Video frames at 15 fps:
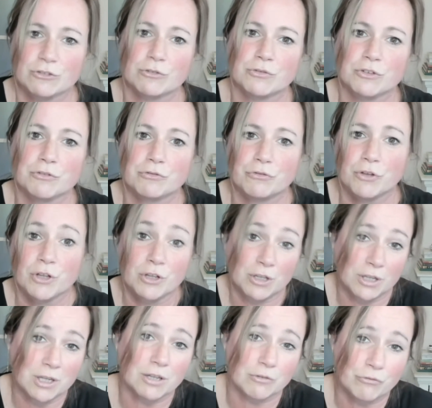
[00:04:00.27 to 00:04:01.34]
of the
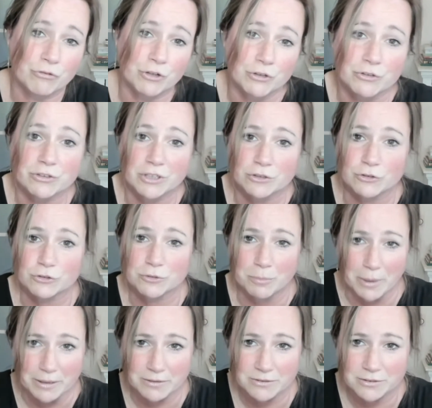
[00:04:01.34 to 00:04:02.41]
key fields I just
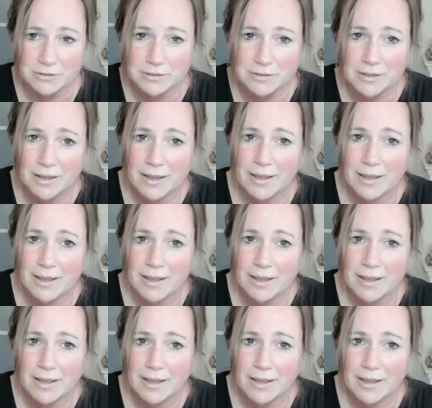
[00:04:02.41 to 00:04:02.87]
mentioned.